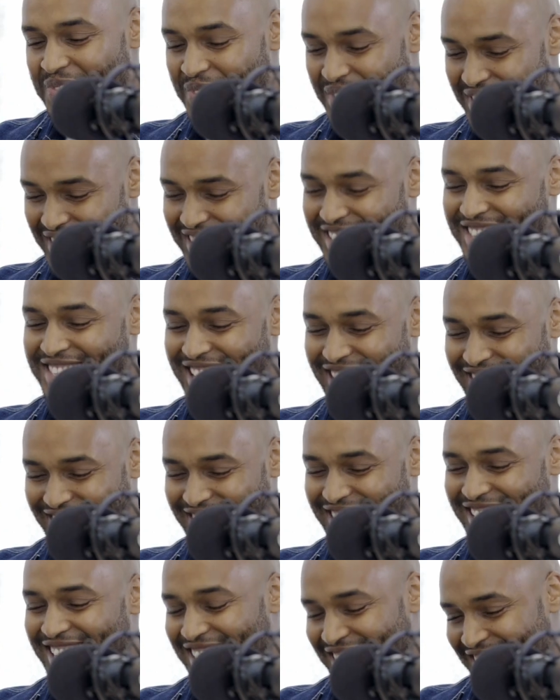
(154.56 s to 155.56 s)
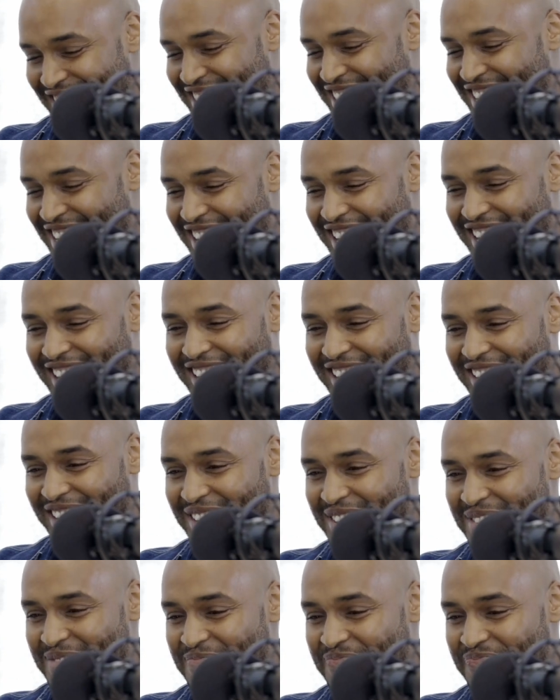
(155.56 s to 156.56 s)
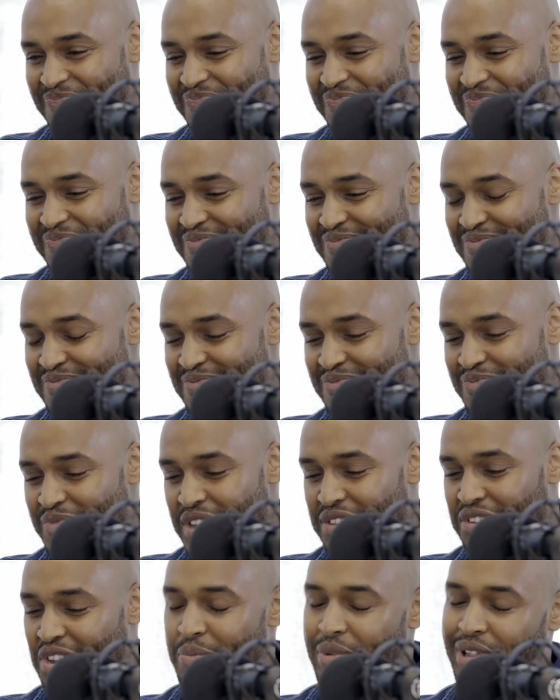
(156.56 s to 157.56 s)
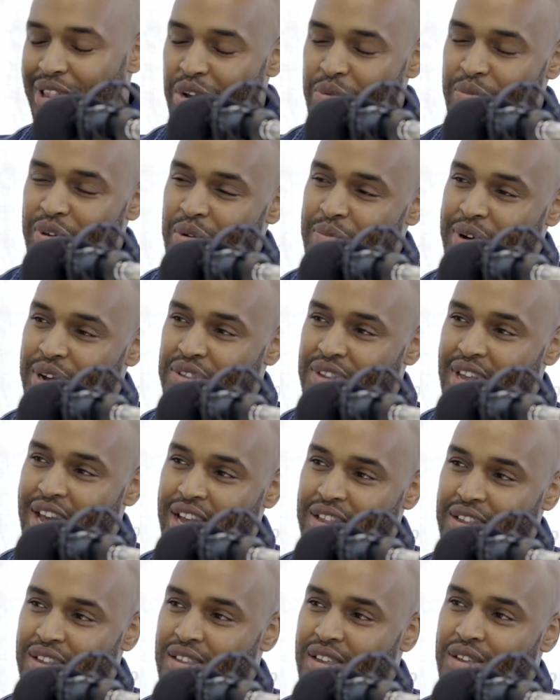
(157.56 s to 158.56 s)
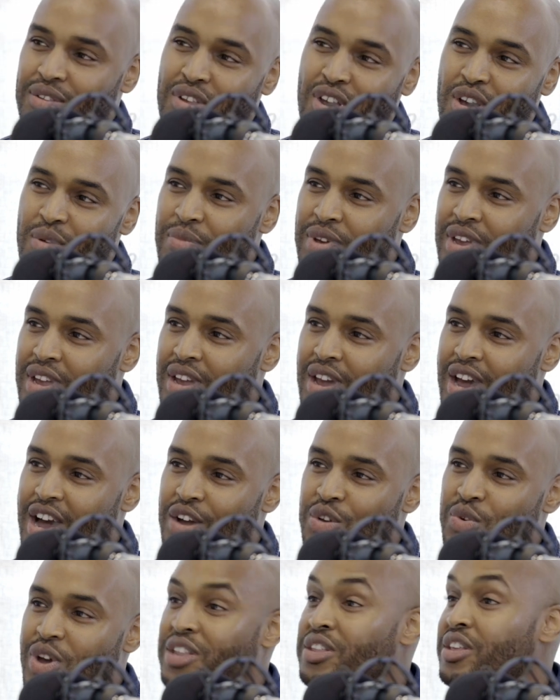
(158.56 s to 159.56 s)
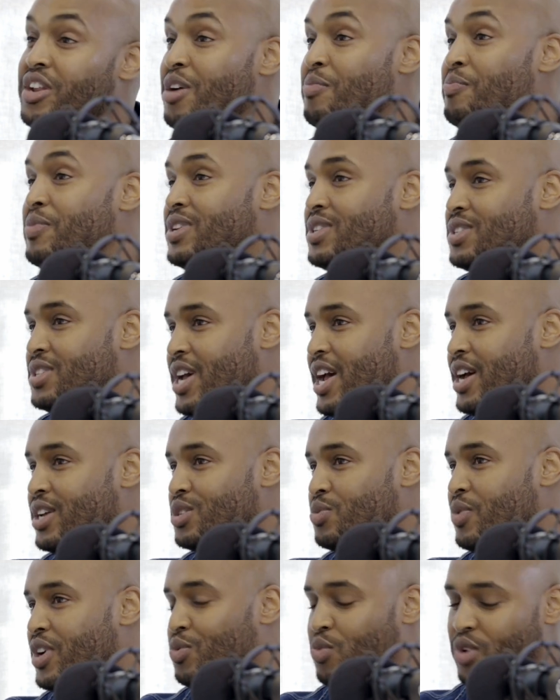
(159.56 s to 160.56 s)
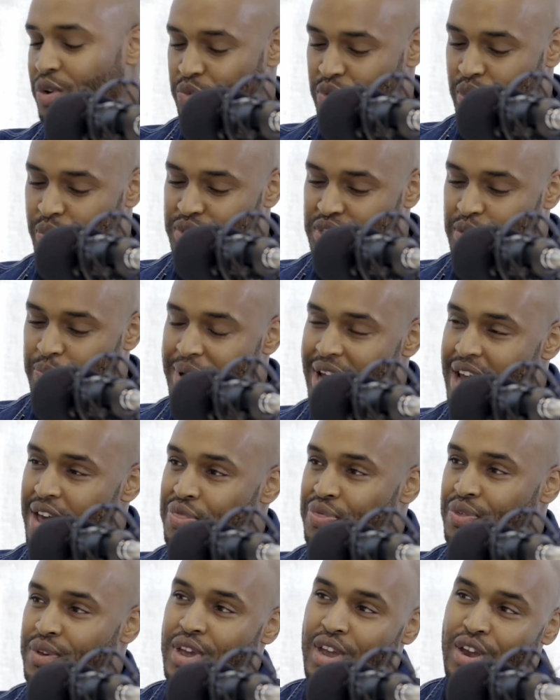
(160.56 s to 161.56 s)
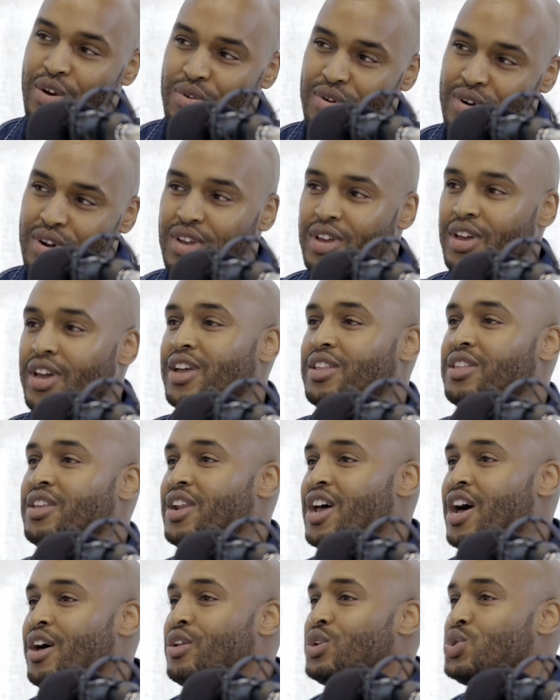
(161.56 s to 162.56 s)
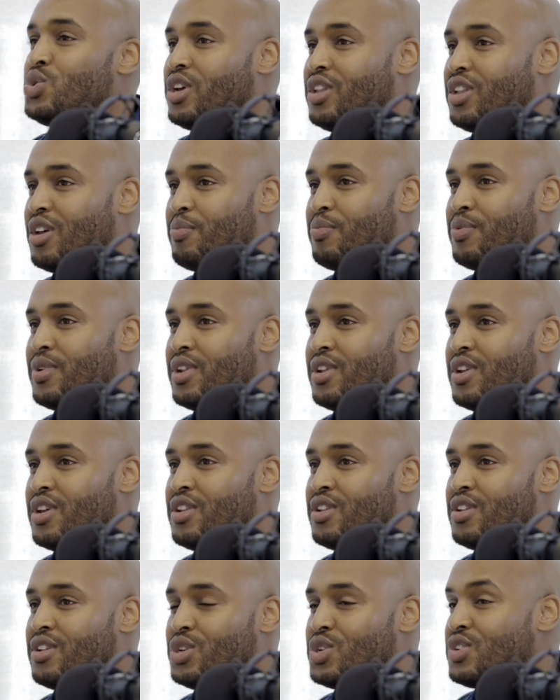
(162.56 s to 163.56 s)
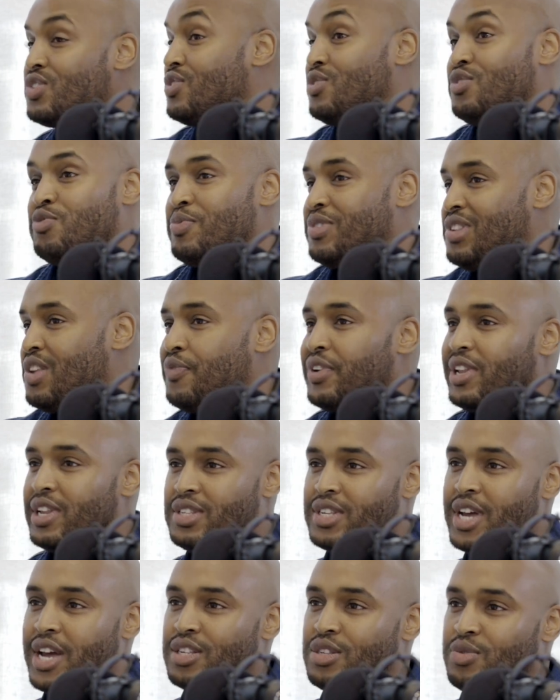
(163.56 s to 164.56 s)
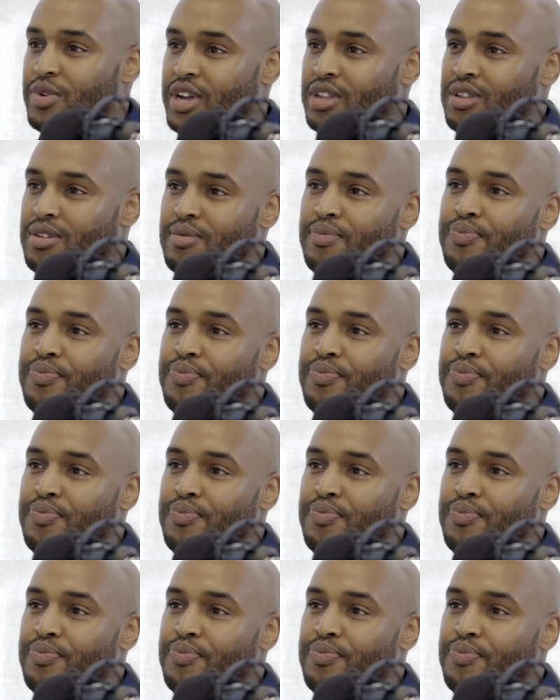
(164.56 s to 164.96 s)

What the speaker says: Right, exactly. Tell me a little bit about that, and then tell me how you ended up in SaaS, right? What was the path here, and then how did you end up in just specifically SaaS, right?